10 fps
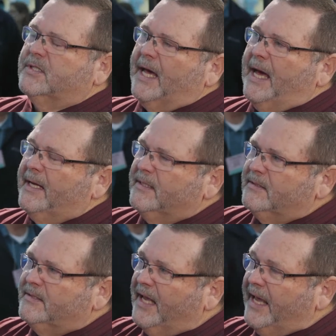Scott
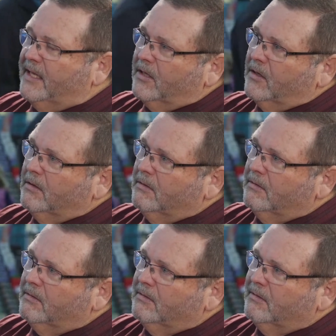Taylor,
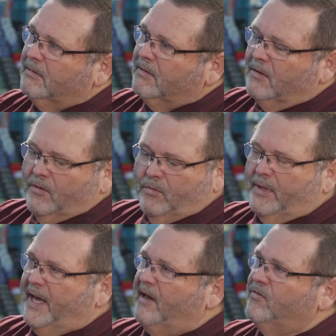
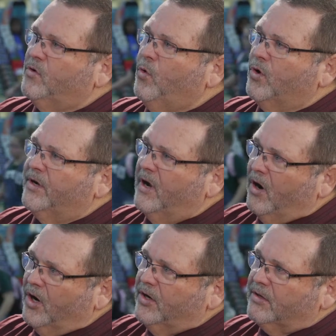we have Gordon
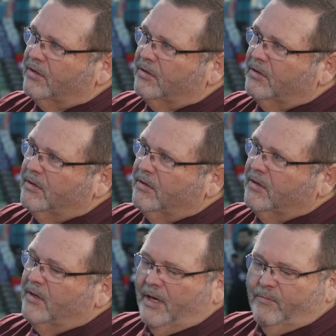Hart,
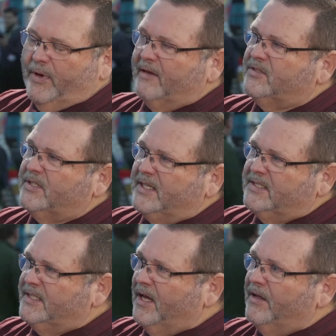and we have
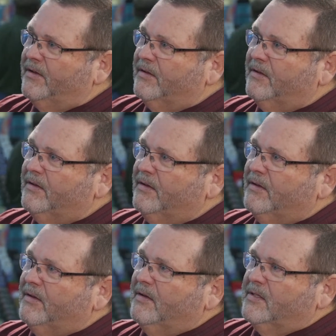Stacey Dunn.
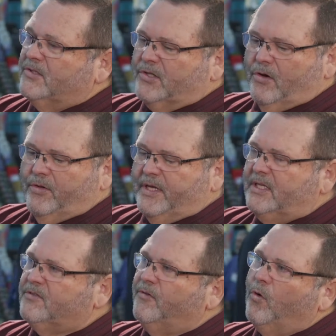So
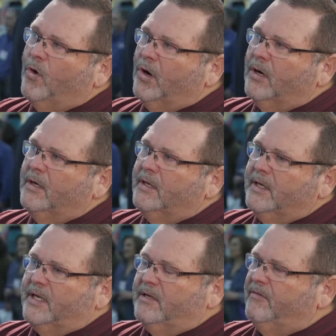these four
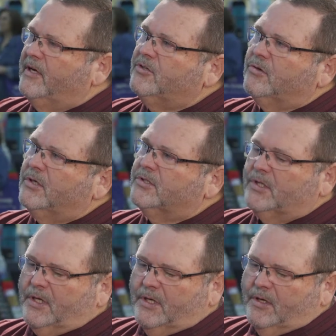individuals